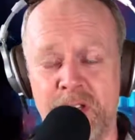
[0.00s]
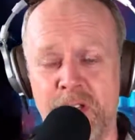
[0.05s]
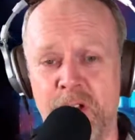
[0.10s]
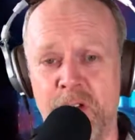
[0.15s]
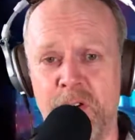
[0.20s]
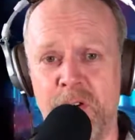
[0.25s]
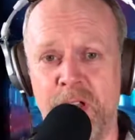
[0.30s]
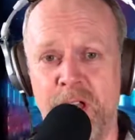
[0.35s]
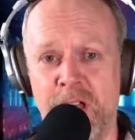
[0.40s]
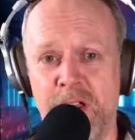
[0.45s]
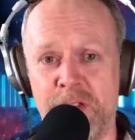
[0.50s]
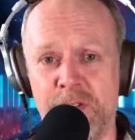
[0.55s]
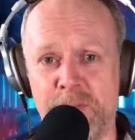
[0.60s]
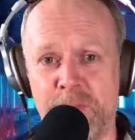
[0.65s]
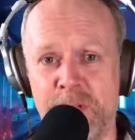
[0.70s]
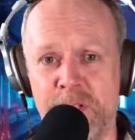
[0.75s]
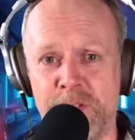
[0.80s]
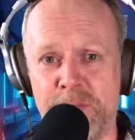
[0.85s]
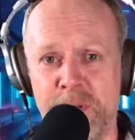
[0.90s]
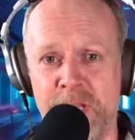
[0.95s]
Who knows?
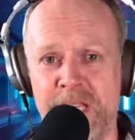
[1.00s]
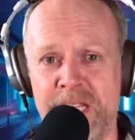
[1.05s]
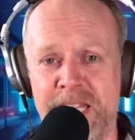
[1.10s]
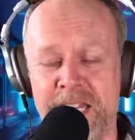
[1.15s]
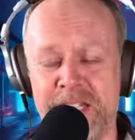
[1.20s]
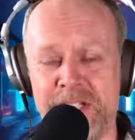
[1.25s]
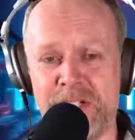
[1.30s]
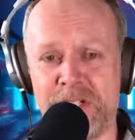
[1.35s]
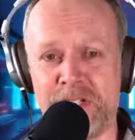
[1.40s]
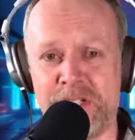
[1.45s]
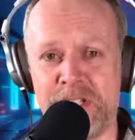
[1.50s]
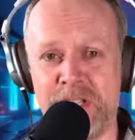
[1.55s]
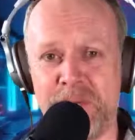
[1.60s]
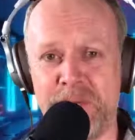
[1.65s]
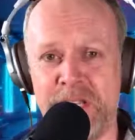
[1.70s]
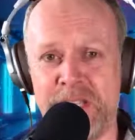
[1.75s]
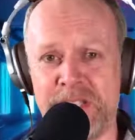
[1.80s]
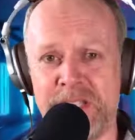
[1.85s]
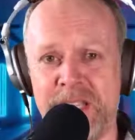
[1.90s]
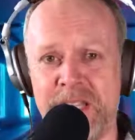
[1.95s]
But it's me, Nigel
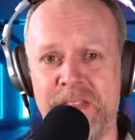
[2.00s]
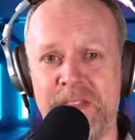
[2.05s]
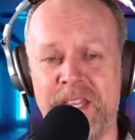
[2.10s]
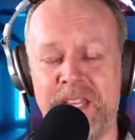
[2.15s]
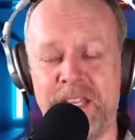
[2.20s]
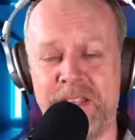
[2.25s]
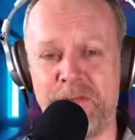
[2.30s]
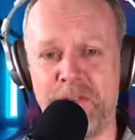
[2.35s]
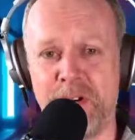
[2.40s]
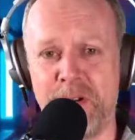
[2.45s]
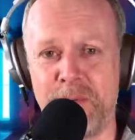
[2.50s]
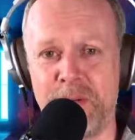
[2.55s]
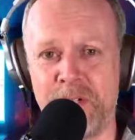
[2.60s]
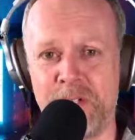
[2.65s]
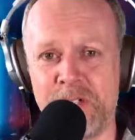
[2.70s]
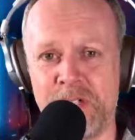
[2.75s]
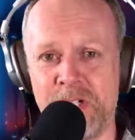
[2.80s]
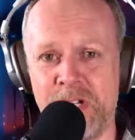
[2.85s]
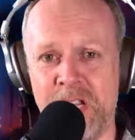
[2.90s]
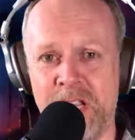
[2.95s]
T-Best, saying thank you very
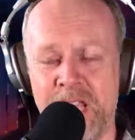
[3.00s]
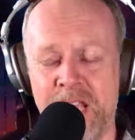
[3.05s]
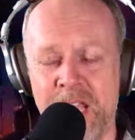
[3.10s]
much.